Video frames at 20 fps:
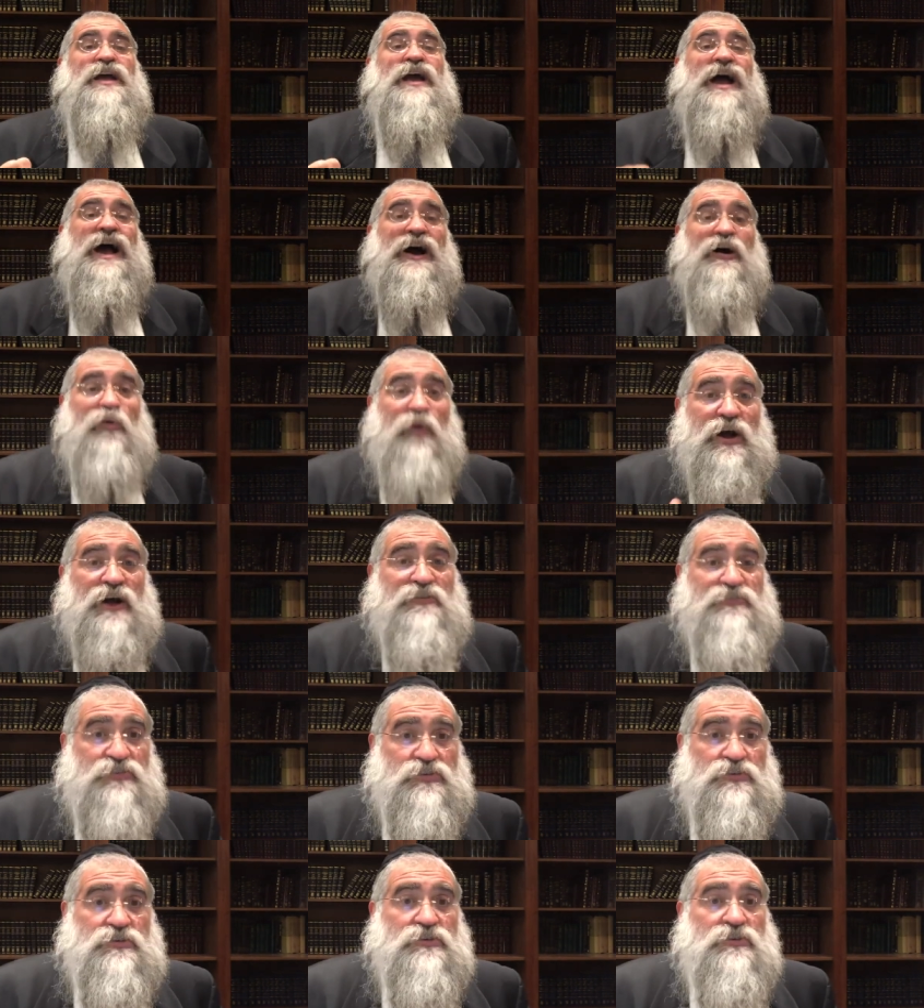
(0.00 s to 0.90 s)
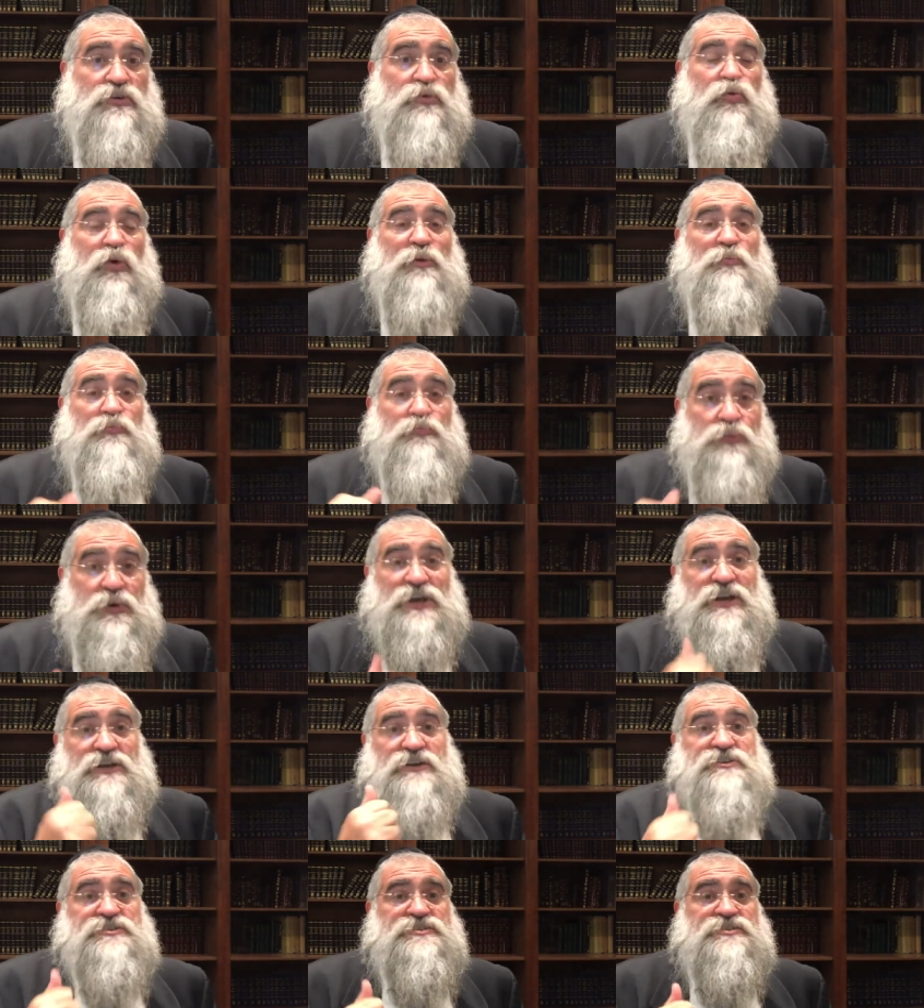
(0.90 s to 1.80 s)
However, when
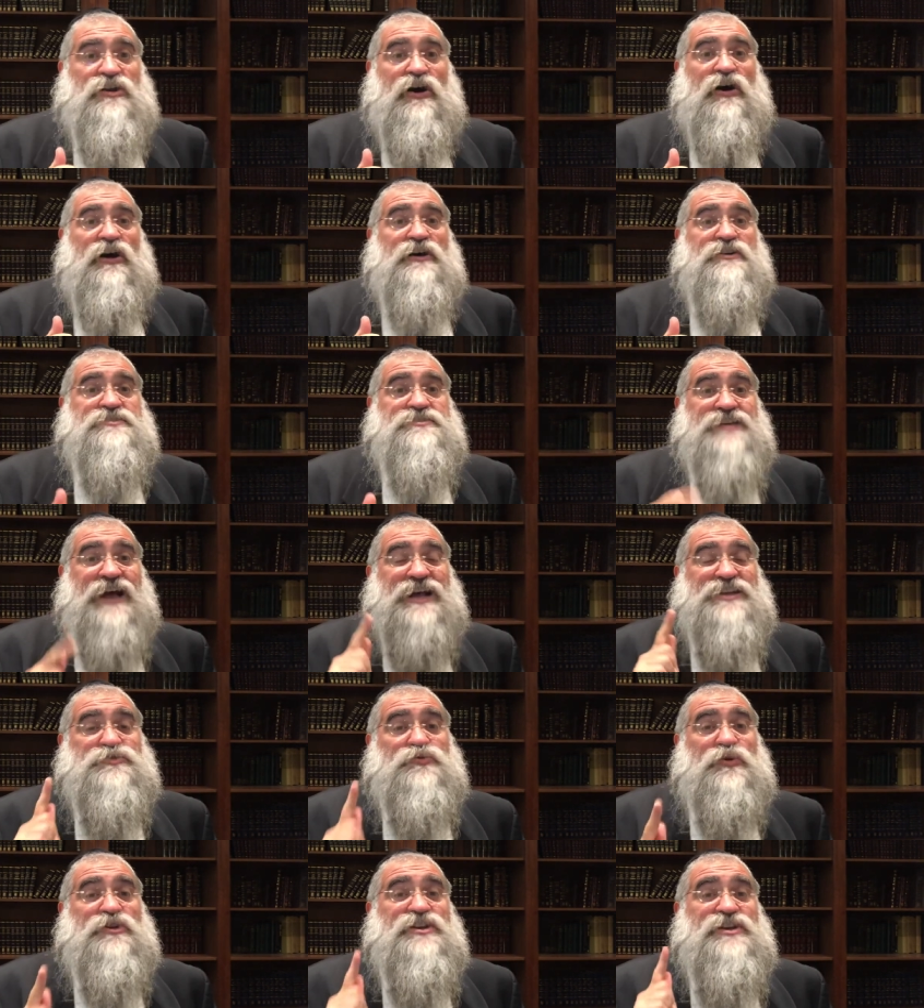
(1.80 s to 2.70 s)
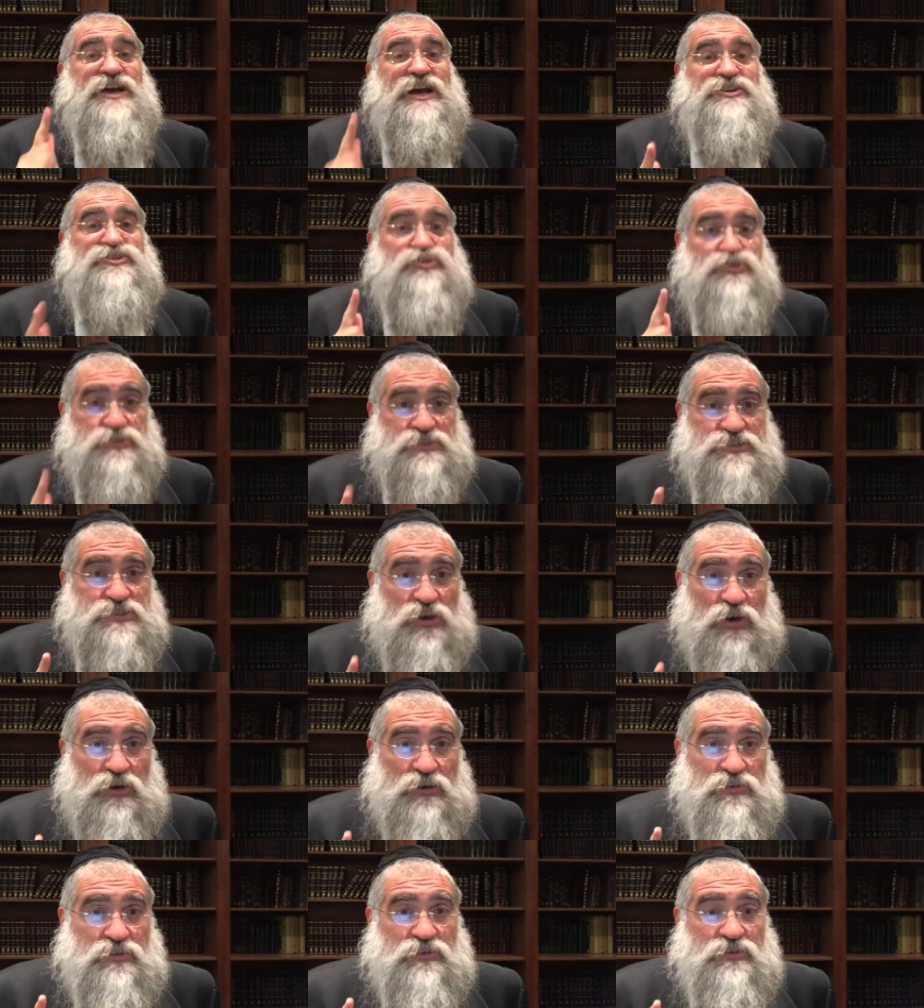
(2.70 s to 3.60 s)
Bina starts, that's where Yeshus
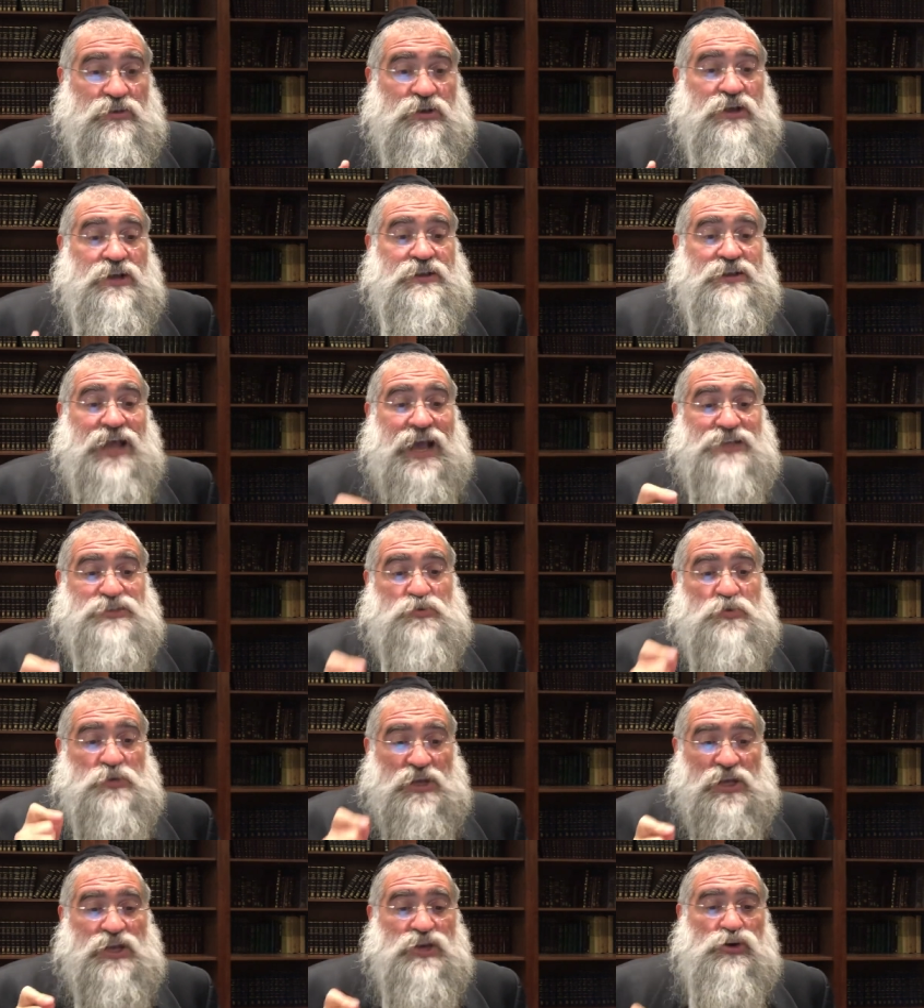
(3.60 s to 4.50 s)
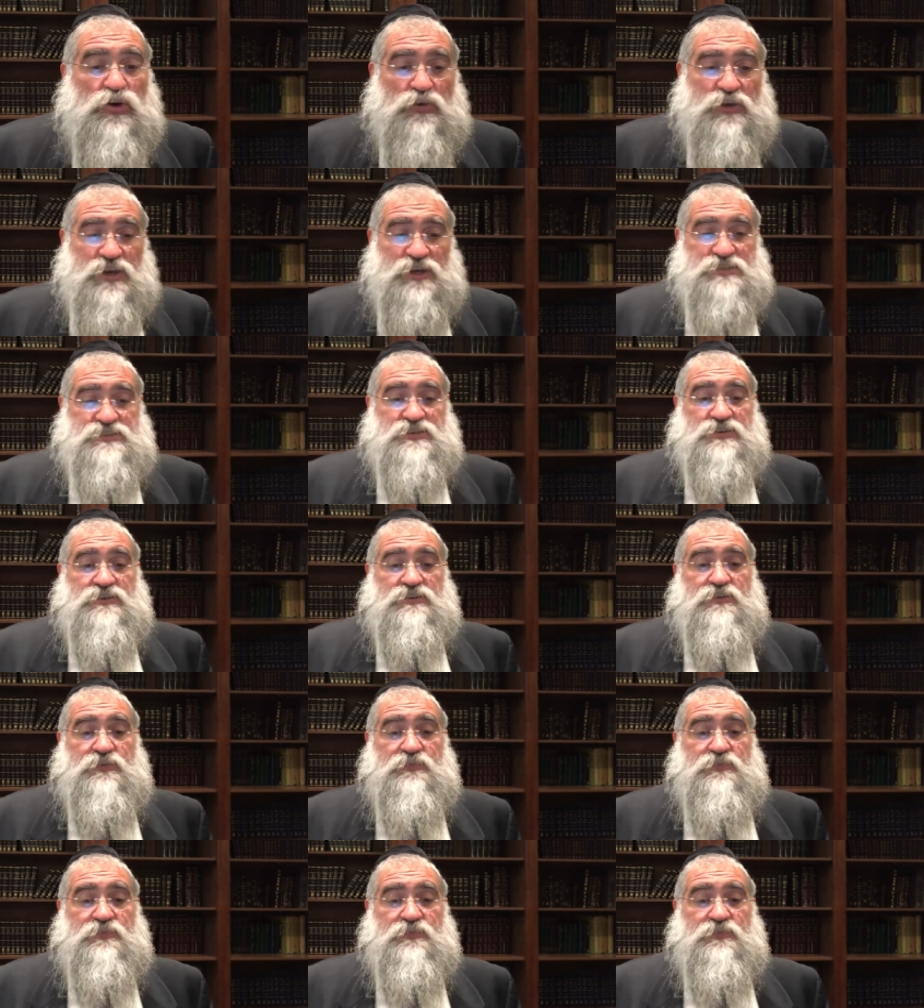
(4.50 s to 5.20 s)
start. That's where the ego kicks in.